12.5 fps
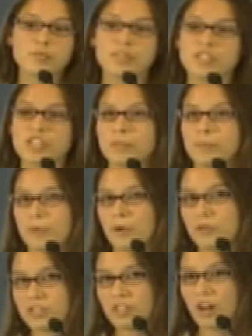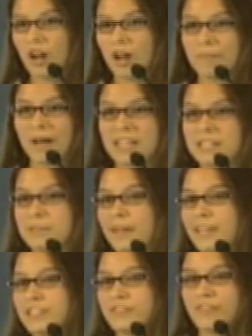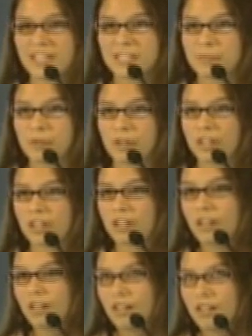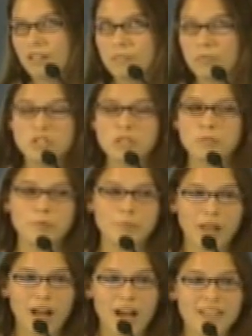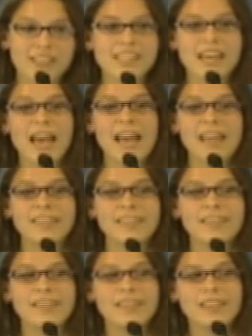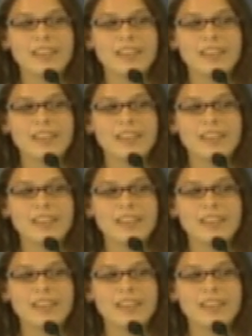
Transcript: This widget could be posted on MySpace, Facebook, multiple blogs, and